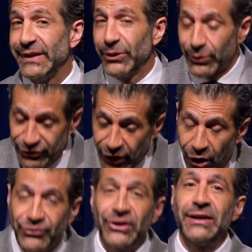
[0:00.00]
It
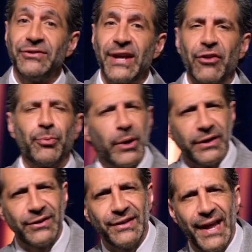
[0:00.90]
resulted in death,
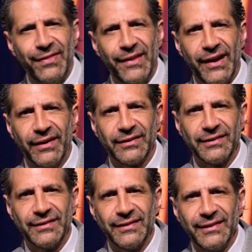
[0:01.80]
but it didn't end there.
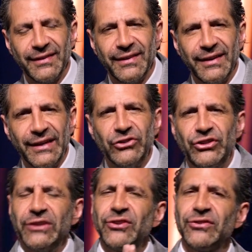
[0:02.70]

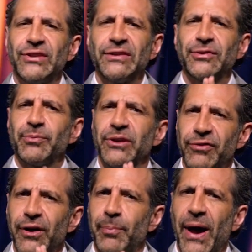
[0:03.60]
Jesus said something
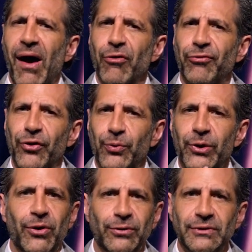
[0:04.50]
very powerful that
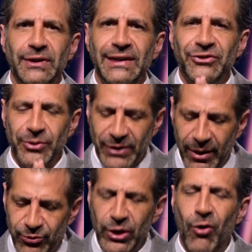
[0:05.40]
we don't,
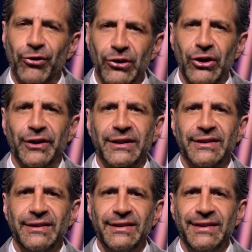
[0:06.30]
sometimes we overlook.
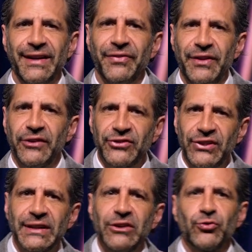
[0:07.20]
This
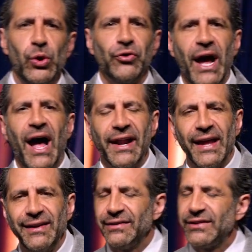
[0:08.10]
sickness will not
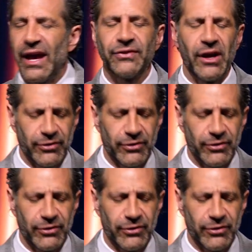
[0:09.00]
end in death.